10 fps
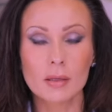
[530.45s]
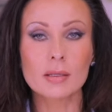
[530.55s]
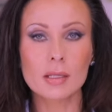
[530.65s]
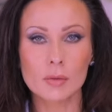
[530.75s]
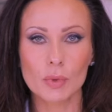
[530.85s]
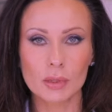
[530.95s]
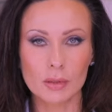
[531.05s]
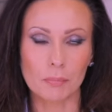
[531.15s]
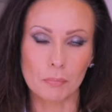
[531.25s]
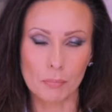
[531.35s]
This is what
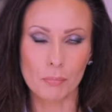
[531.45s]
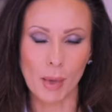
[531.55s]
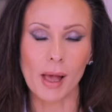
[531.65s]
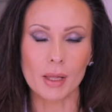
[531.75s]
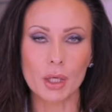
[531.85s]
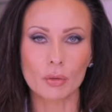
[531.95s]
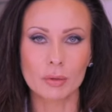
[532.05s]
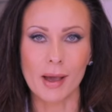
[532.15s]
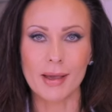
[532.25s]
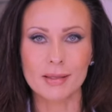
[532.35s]
a paleo
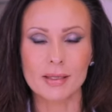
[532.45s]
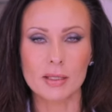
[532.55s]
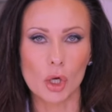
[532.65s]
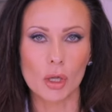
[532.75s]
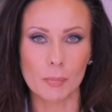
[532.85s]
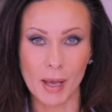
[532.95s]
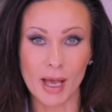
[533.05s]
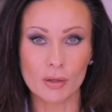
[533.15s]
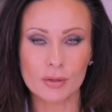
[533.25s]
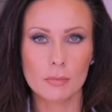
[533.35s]
diet is all
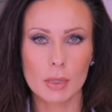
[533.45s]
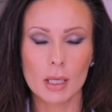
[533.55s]
about.